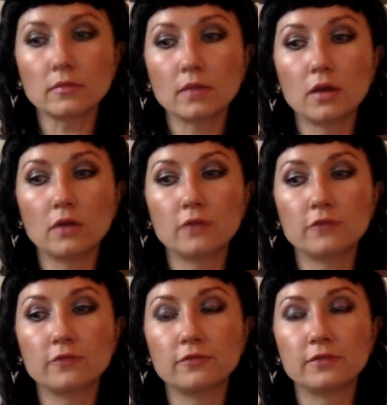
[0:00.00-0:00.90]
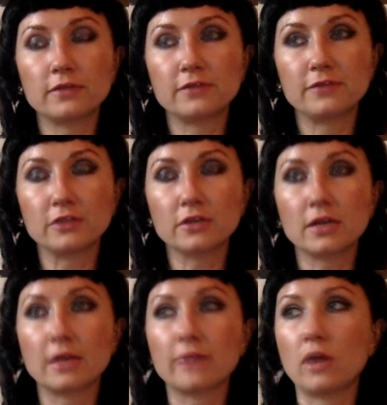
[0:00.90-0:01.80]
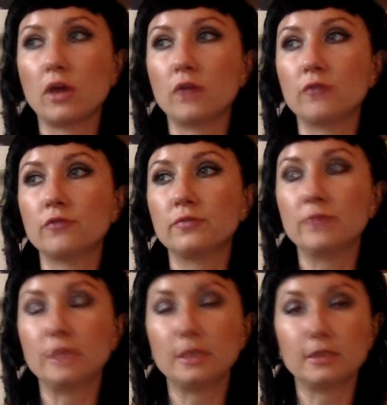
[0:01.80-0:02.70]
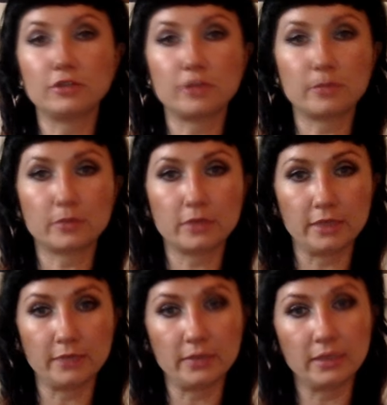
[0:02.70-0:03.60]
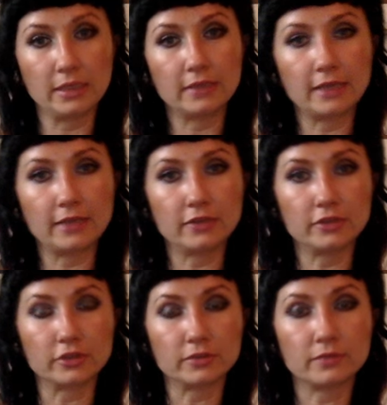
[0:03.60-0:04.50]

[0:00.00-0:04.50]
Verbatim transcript: of fear and of being in jeopardy, being in danger.